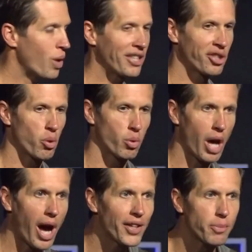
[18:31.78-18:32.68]
rescue
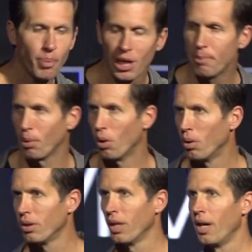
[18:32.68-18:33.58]
God's
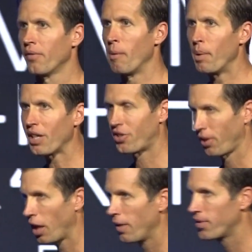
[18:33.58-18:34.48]
people from being
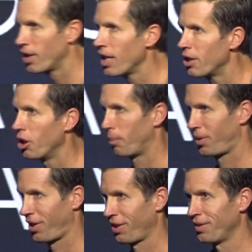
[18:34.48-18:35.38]
slaves in
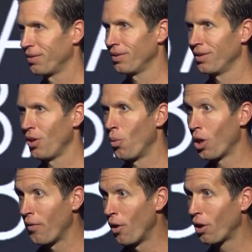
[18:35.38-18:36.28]
Egypt.
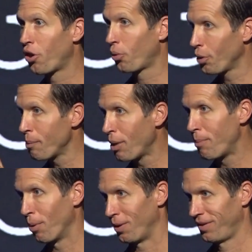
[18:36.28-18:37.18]
One of only three
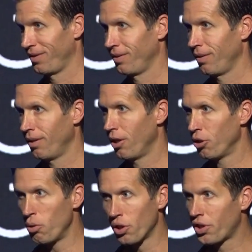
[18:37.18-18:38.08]
people.
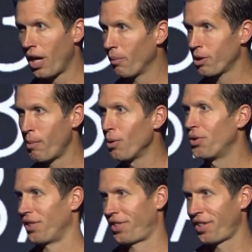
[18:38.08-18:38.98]
You just thought it was
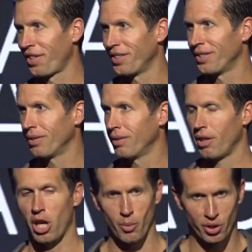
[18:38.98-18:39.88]
Moses.
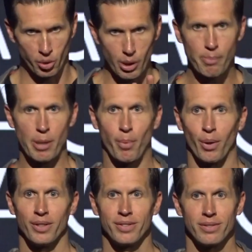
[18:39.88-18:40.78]
It was three
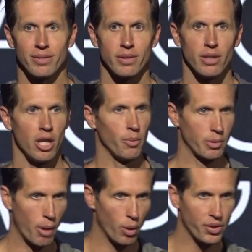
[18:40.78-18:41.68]
people it
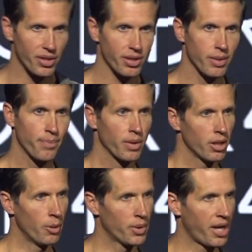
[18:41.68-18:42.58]
was Moses,
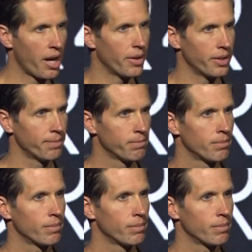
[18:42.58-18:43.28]
it was Aaron,